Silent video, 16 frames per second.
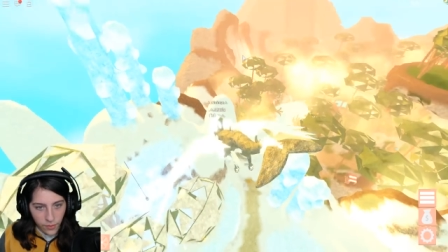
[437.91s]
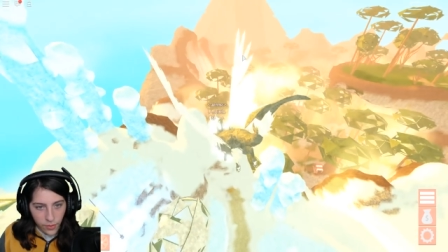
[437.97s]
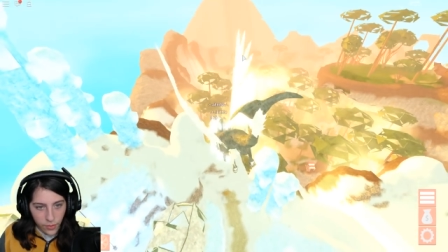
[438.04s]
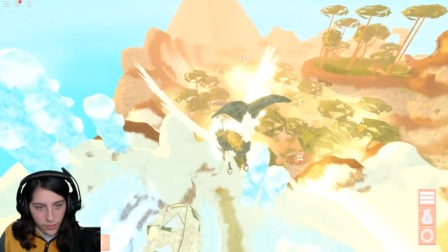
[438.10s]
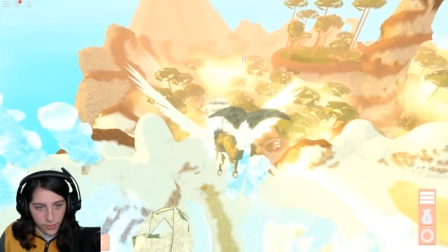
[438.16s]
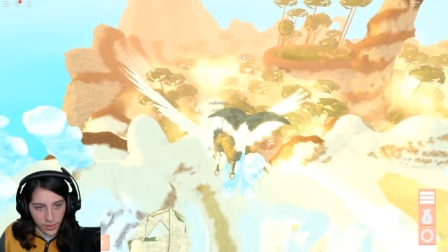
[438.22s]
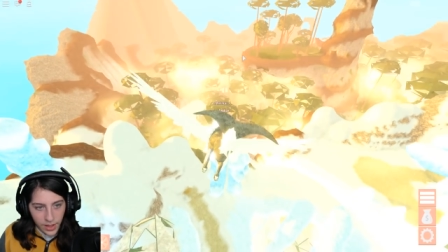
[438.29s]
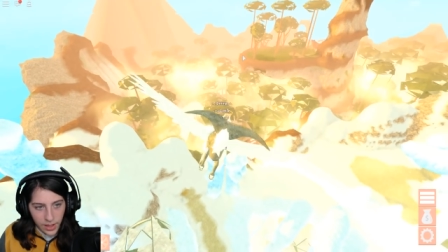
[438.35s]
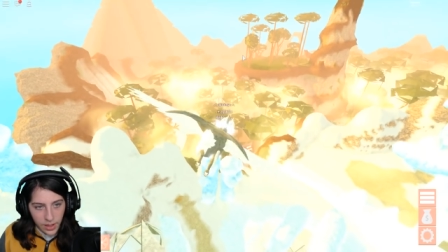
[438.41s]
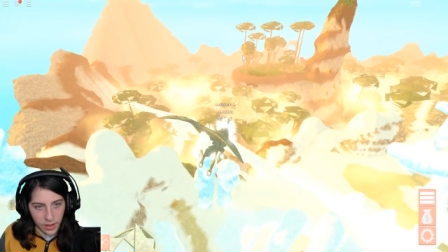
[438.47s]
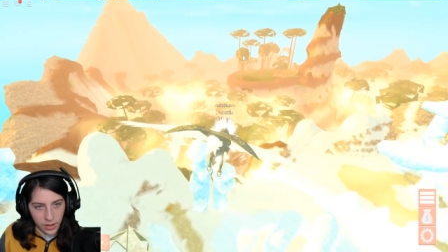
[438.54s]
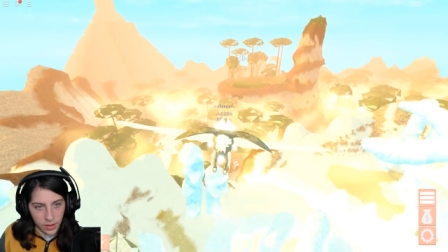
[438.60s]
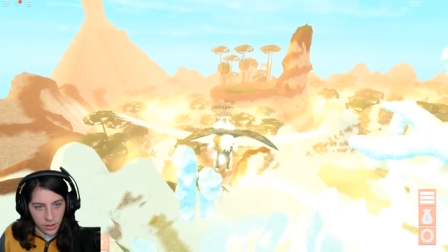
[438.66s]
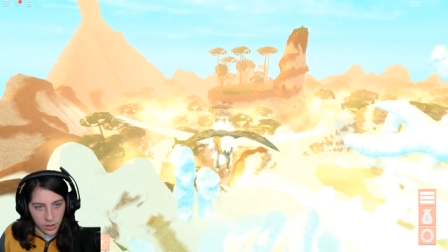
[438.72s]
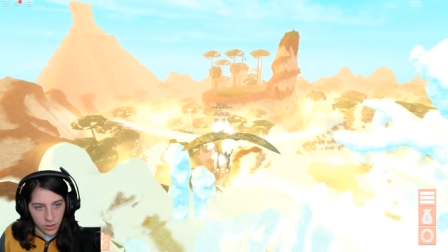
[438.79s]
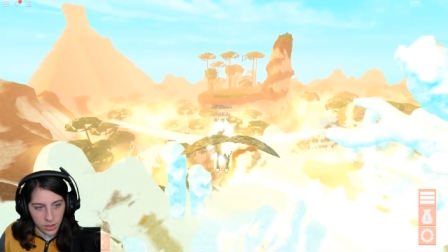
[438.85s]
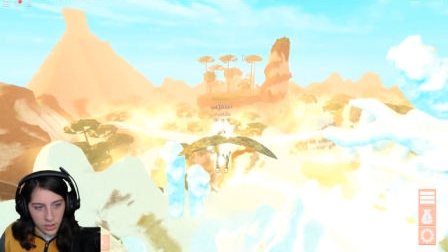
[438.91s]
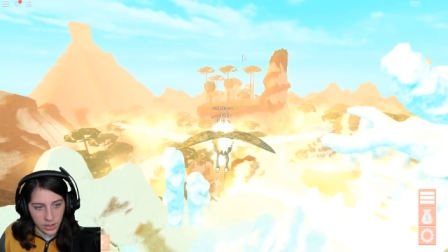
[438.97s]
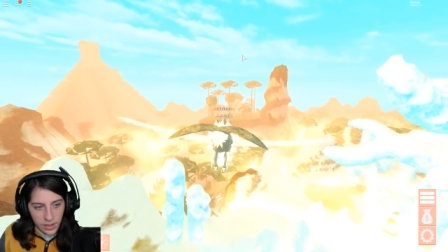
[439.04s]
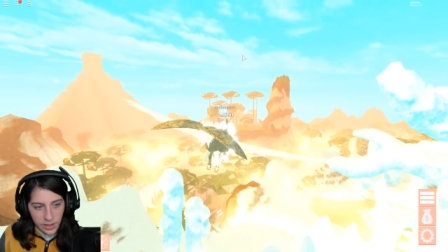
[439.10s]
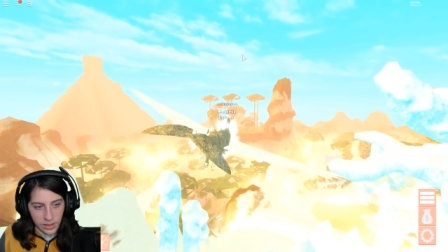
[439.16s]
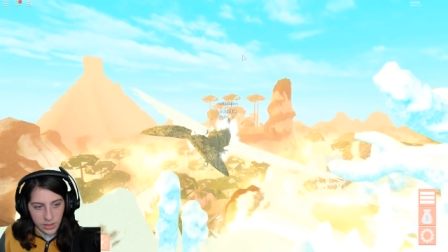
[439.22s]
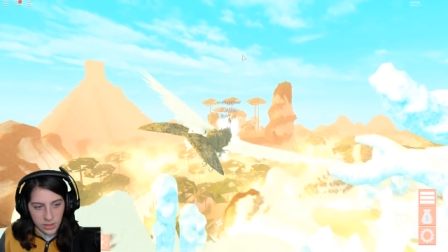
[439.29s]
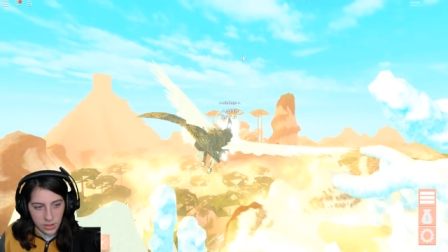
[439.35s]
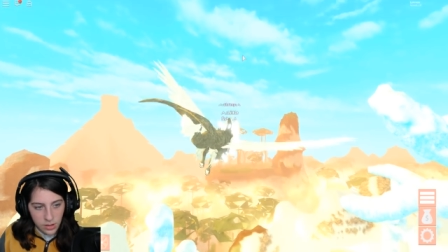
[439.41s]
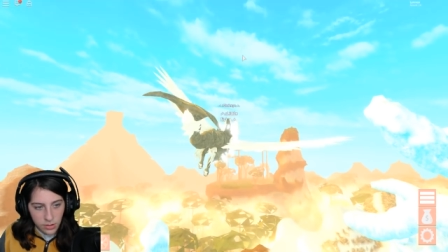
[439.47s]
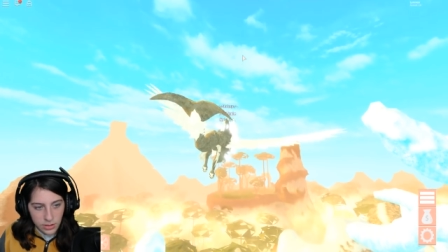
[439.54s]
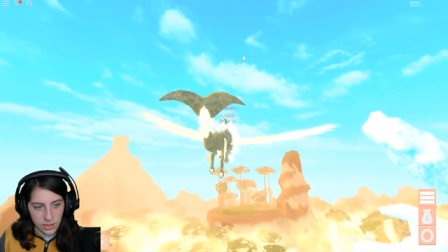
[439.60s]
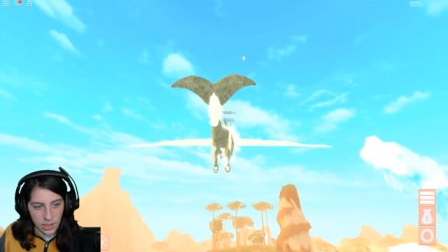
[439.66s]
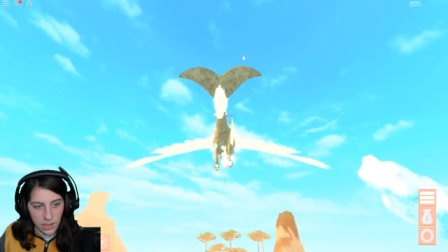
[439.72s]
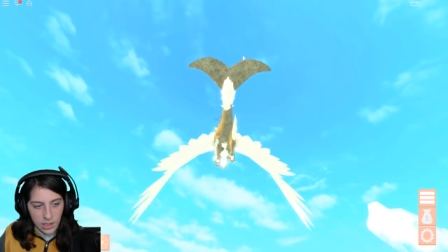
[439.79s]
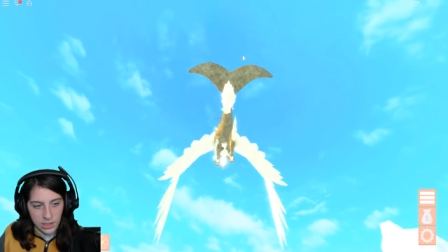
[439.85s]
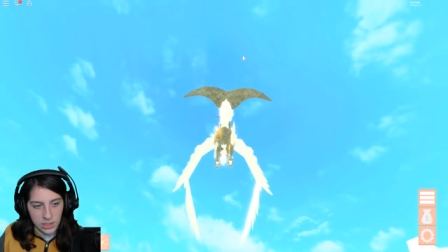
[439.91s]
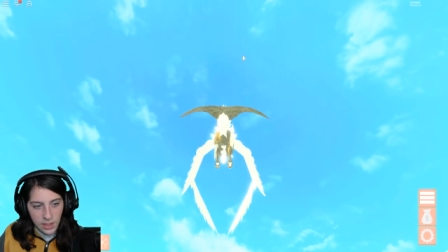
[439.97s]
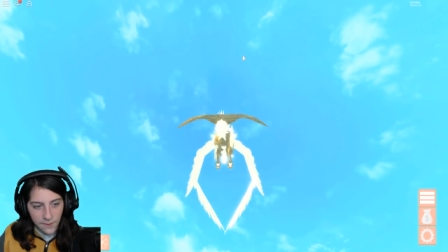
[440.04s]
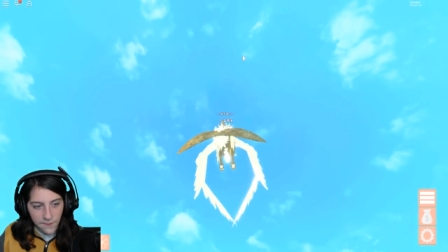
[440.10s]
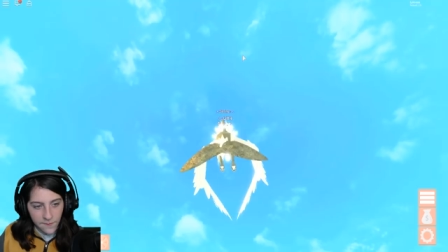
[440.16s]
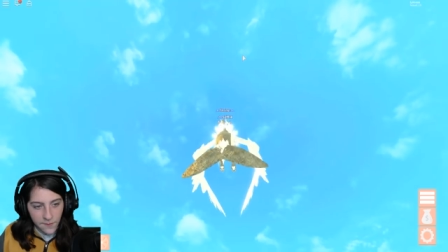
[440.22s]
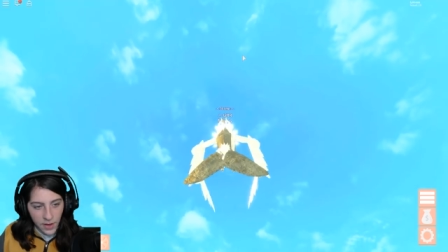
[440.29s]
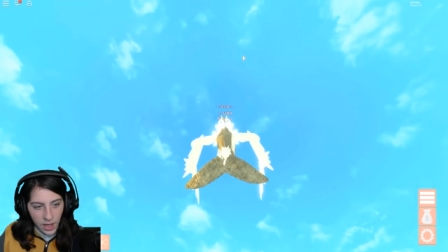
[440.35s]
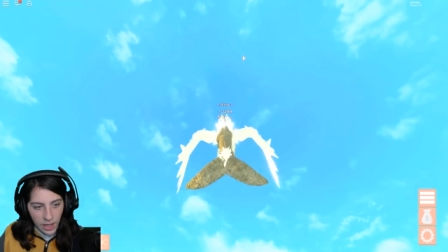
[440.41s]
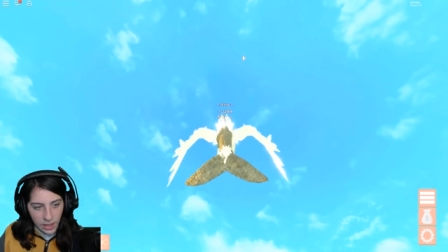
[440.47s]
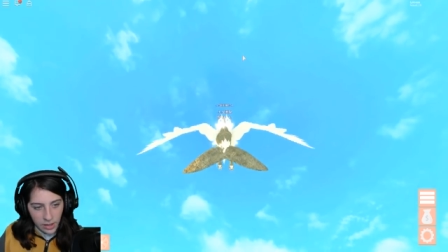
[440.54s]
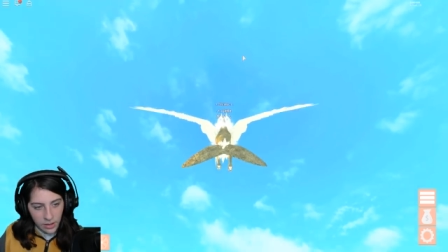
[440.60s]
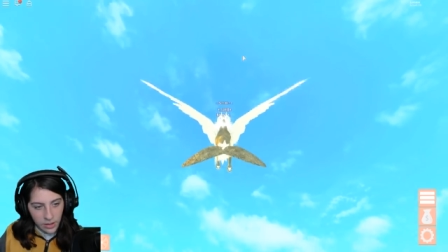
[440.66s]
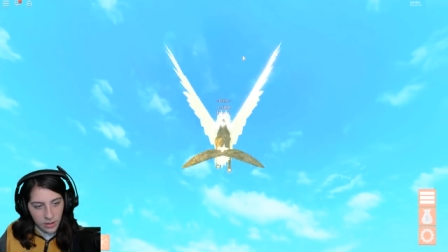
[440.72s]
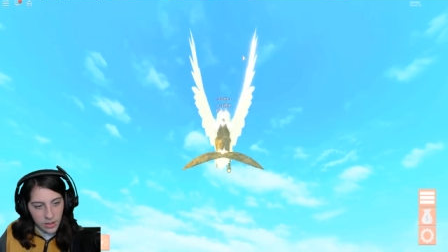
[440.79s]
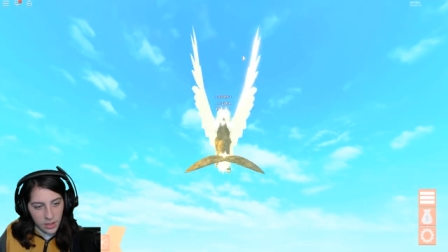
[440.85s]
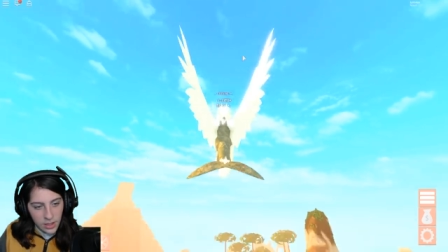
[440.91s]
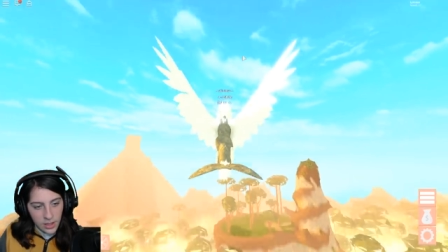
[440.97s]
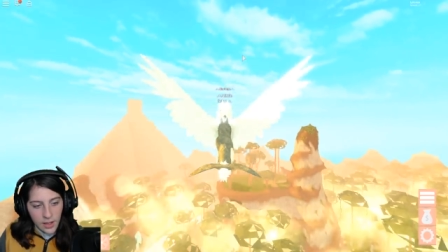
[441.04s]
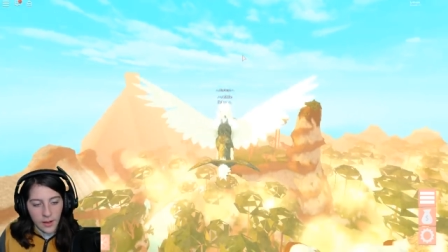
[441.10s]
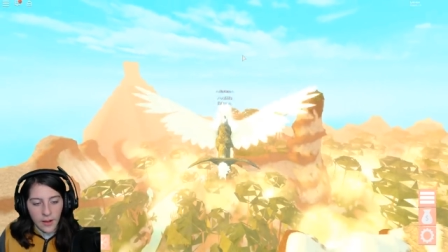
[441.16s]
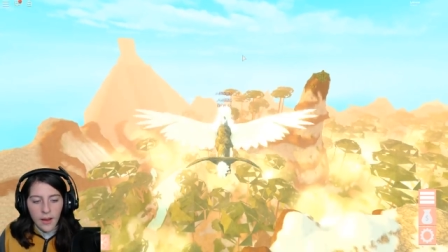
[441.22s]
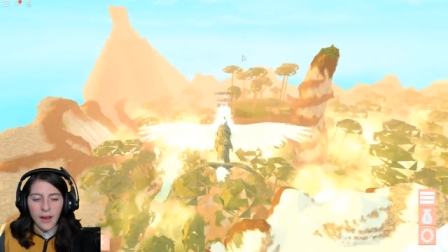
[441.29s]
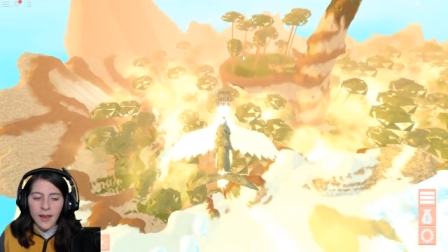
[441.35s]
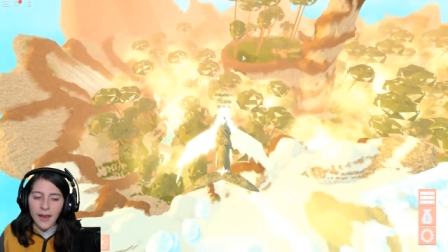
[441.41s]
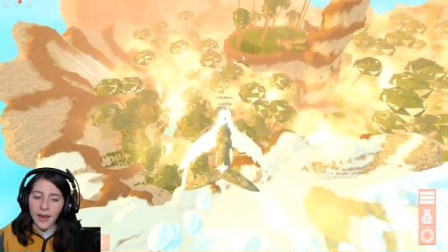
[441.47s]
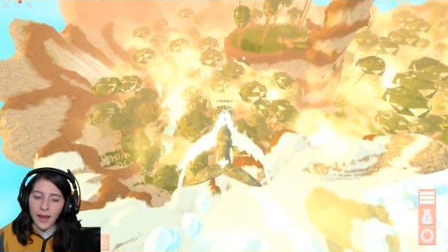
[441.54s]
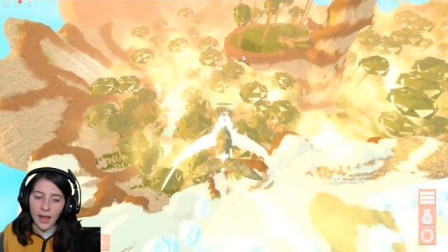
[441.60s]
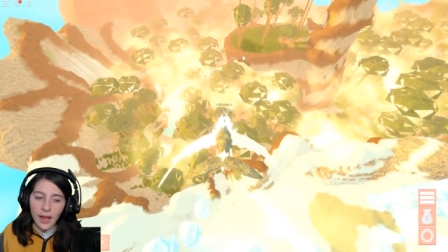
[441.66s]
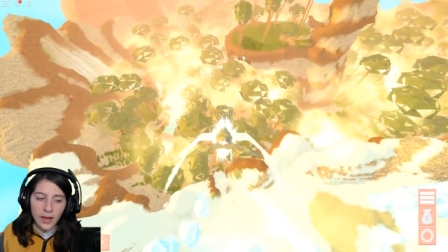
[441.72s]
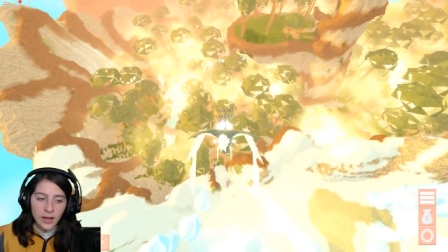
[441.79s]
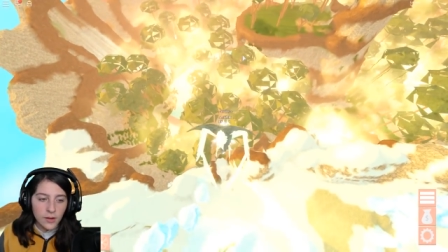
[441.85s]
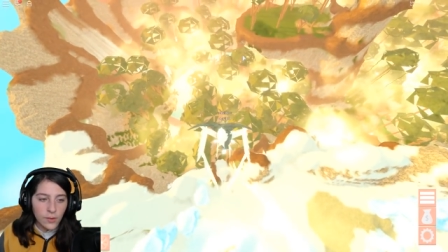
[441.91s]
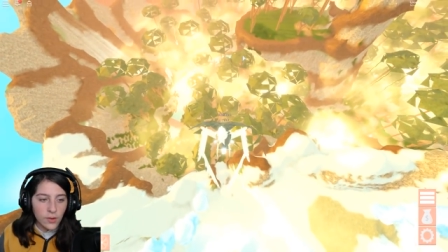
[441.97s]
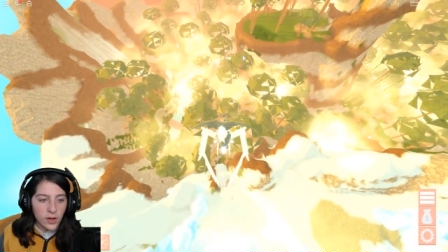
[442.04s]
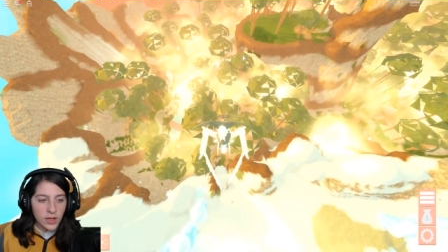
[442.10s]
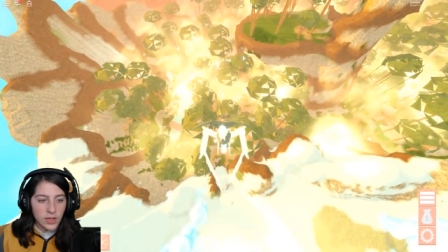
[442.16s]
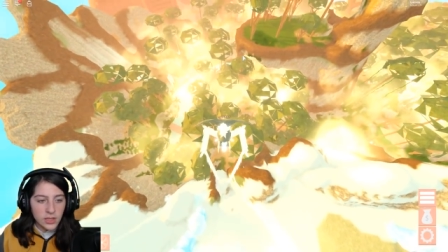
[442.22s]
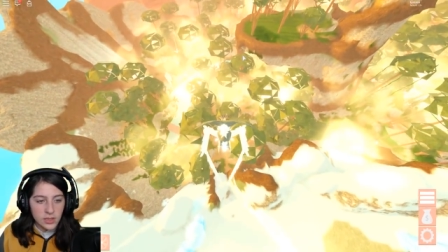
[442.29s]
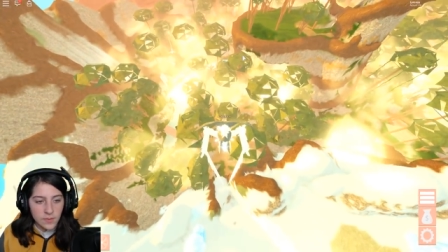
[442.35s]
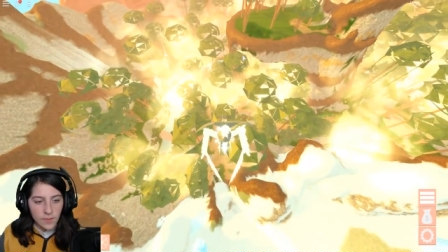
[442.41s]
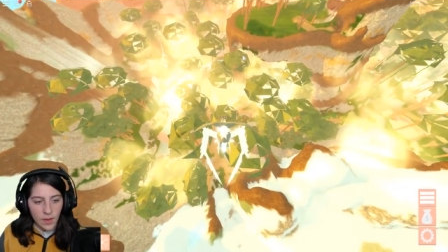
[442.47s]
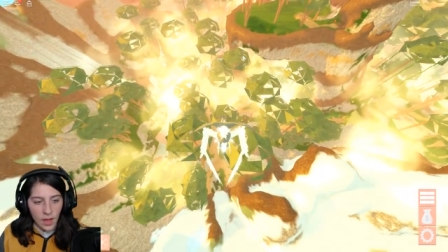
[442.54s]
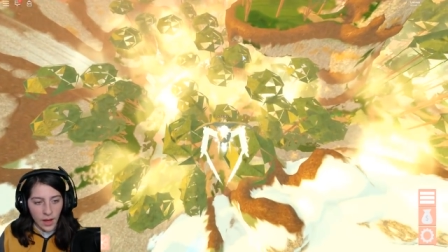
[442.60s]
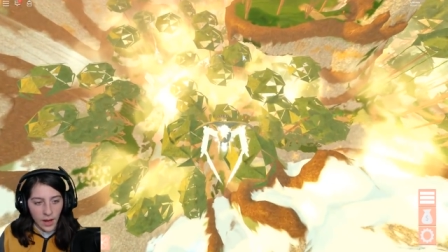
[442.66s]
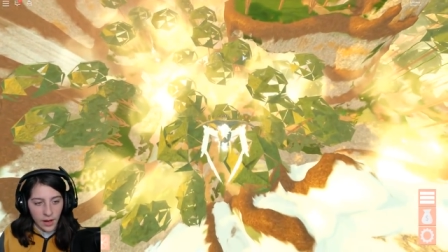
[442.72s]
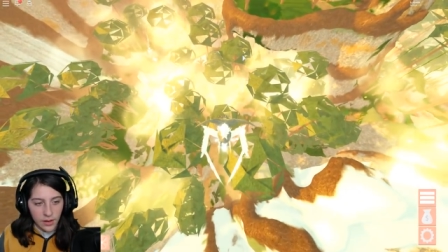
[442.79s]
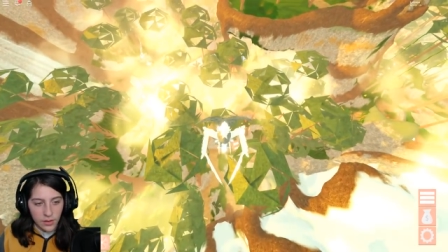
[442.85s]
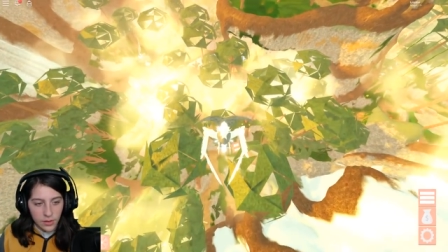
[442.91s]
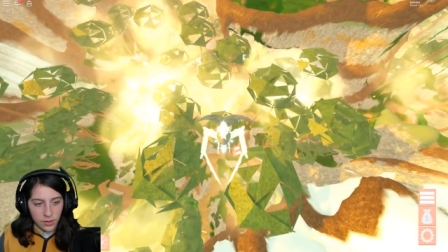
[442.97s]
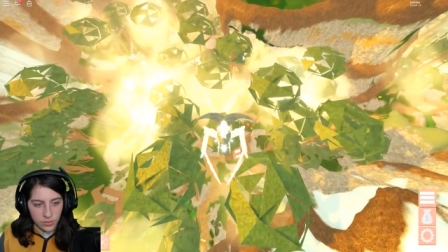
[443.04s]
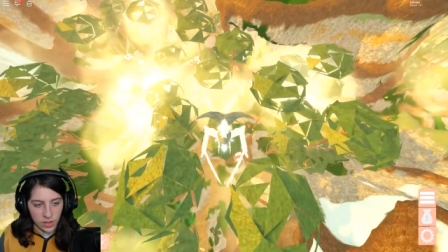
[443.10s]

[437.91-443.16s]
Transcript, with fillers: Oh my goodness. It looks like the savannah. Anyways, I don't know.